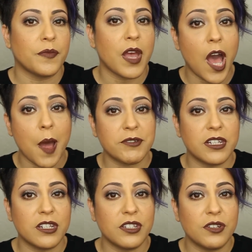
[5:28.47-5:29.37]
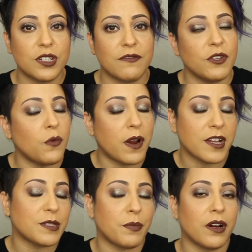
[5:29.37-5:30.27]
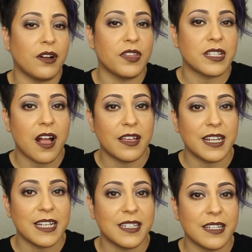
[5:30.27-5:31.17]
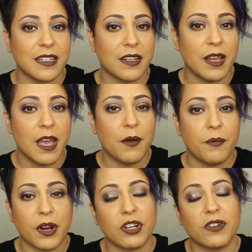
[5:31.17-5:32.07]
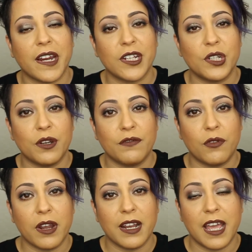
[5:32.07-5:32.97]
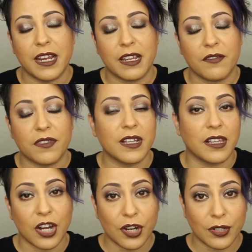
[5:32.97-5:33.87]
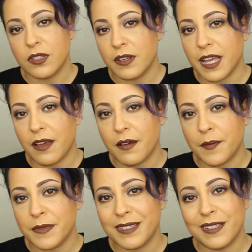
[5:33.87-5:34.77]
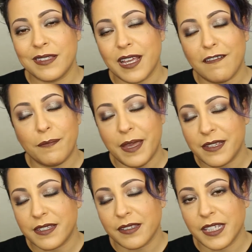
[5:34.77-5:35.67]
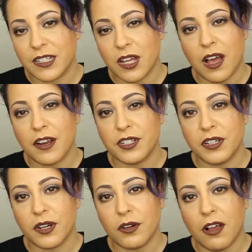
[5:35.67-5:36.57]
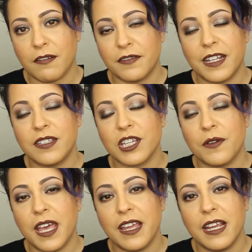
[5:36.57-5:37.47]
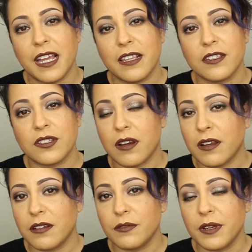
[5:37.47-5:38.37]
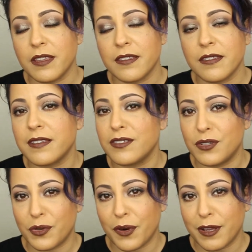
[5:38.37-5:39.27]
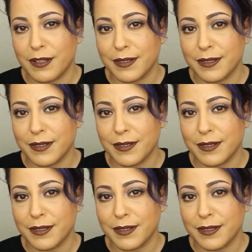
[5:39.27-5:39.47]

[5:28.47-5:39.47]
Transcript: option to use if you want to sparkle this holiday season but are trying to avoid any of the glitter. So now, since I've basically talked your ear off, let's go ahead and get started with the tutorial.